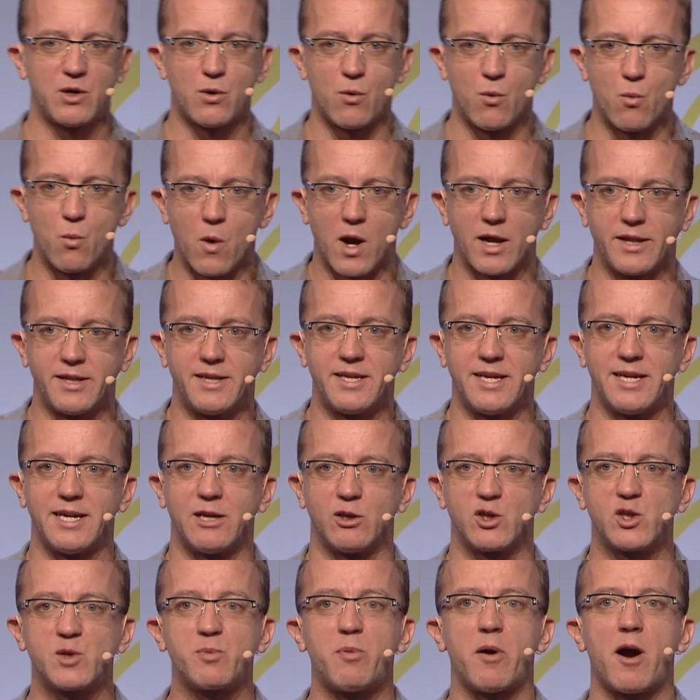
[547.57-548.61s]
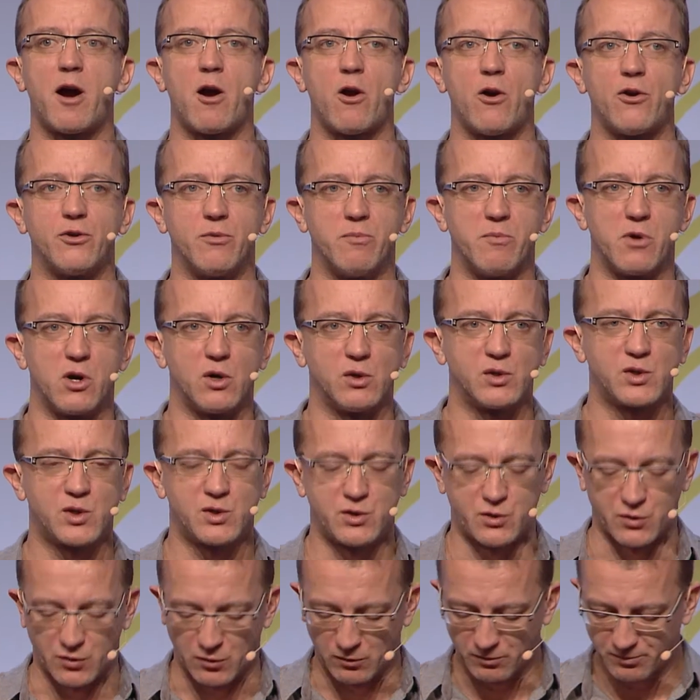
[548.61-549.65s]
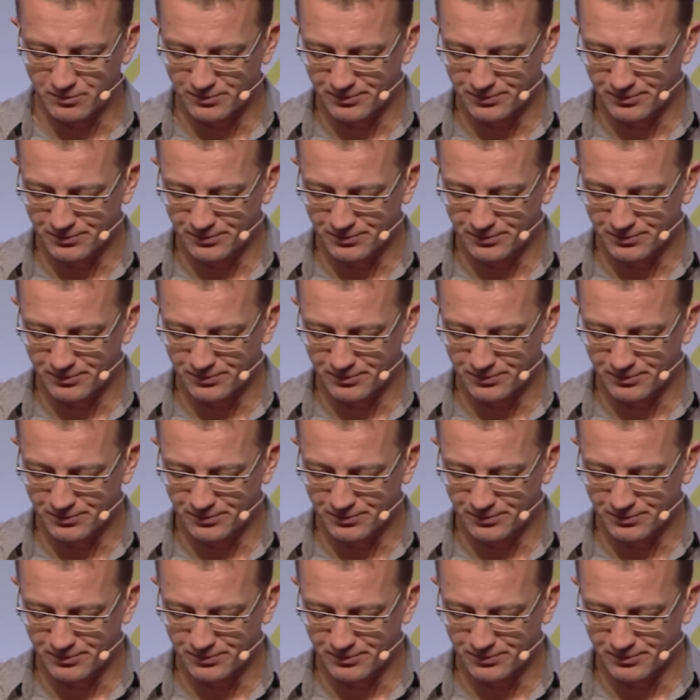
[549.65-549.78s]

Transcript: what they aspire the most to.